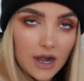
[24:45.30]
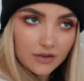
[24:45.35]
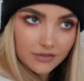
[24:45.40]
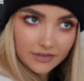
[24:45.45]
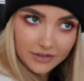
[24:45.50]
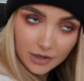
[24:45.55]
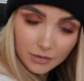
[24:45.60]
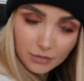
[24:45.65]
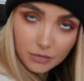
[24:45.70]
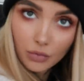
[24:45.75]

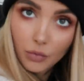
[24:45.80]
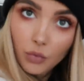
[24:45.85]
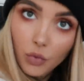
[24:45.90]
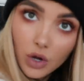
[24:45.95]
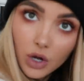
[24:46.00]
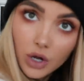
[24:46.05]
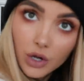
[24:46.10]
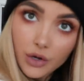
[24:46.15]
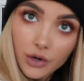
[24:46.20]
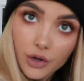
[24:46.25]
Outfit number
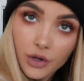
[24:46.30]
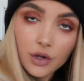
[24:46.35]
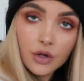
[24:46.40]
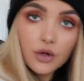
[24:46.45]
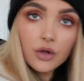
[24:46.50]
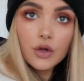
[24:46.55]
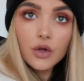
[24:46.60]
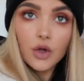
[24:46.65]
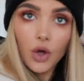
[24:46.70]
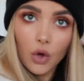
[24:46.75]
1. I'm
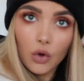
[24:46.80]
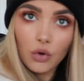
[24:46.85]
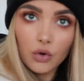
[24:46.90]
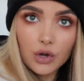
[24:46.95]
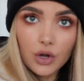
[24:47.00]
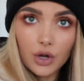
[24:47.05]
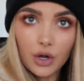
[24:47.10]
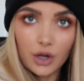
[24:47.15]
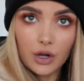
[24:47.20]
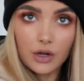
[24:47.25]

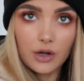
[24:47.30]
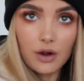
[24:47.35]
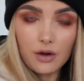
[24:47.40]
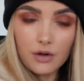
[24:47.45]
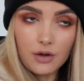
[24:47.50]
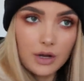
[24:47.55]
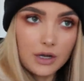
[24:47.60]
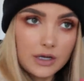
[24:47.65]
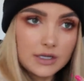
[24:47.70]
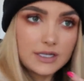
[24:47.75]
going to go
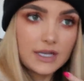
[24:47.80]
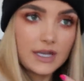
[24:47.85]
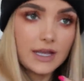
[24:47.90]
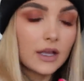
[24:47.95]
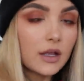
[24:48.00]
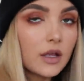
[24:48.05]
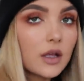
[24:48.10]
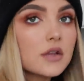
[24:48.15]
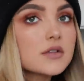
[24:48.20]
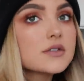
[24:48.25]
down and
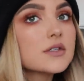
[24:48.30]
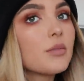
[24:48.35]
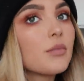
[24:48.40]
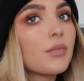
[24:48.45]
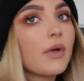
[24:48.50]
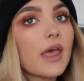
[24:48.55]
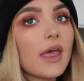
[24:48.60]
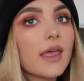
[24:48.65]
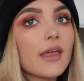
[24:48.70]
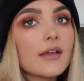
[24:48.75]
take some
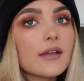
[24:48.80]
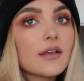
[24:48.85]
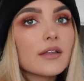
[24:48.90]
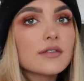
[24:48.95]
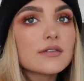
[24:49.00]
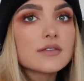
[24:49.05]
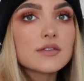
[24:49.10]
pics.